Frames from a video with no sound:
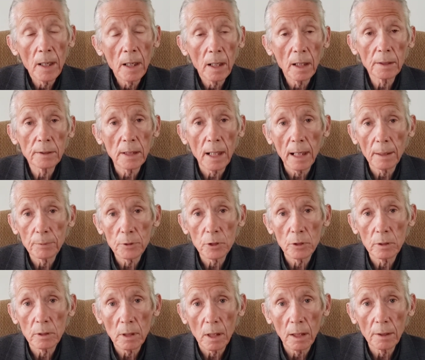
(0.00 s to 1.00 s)

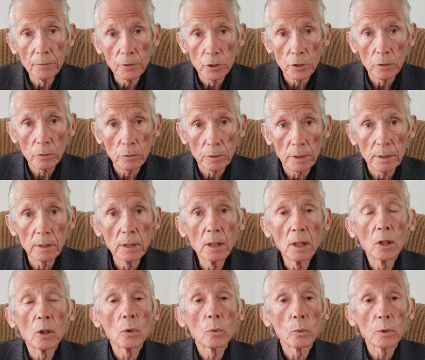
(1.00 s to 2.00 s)
adoption of children
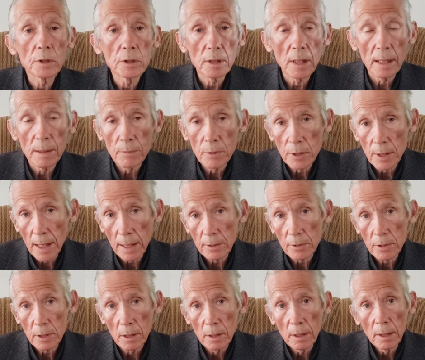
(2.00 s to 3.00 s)
with same-sex